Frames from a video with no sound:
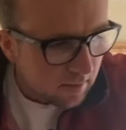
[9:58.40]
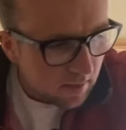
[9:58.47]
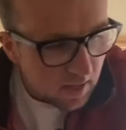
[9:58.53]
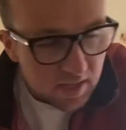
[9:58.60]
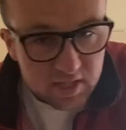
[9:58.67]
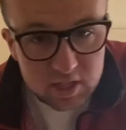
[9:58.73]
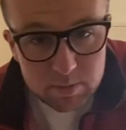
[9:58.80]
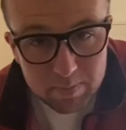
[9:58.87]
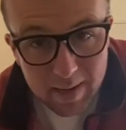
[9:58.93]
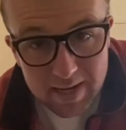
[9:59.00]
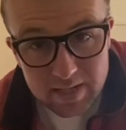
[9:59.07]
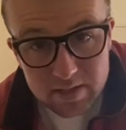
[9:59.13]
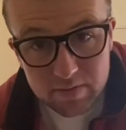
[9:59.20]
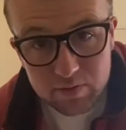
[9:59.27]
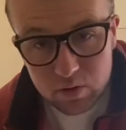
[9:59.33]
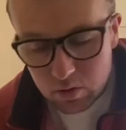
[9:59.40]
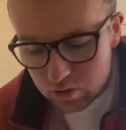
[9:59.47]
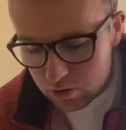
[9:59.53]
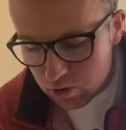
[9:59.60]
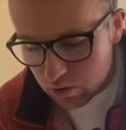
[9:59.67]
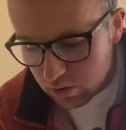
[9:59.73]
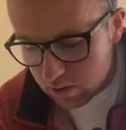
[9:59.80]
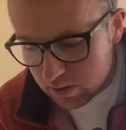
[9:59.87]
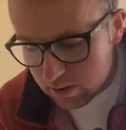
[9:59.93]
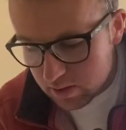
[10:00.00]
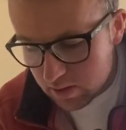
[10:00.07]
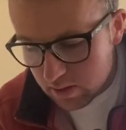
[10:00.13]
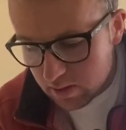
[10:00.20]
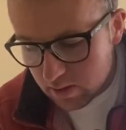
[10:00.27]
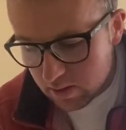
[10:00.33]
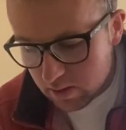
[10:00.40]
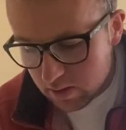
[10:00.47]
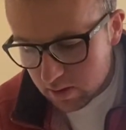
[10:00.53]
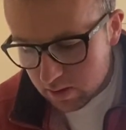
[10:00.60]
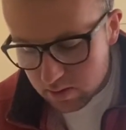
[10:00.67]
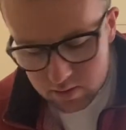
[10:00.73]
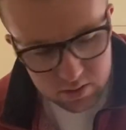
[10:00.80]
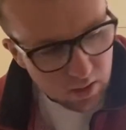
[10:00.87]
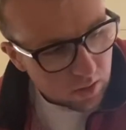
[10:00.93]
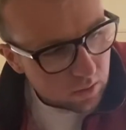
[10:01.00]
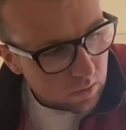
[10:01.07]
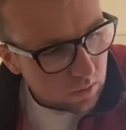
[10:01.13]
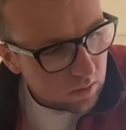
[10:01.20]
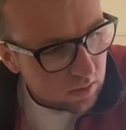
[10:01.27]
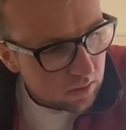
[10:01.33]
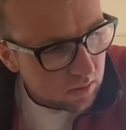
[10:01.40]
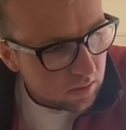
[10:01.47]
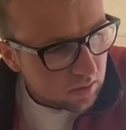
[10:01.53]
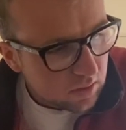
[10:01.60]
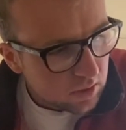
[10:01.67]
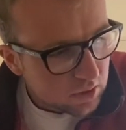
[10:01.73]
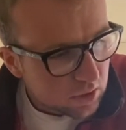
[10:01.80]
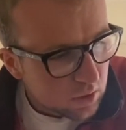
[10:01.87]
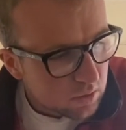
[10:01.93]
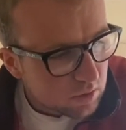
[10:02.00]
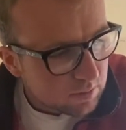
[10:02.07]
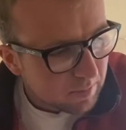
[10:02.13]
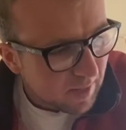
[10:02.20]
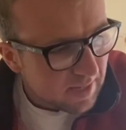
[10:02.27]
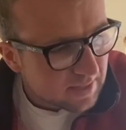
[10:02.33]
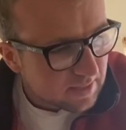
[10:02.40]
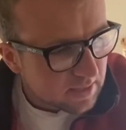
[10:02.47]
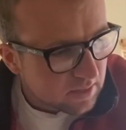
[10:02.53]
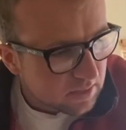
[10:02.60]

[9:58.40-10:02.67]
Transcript: a spice of your choice. So the two spices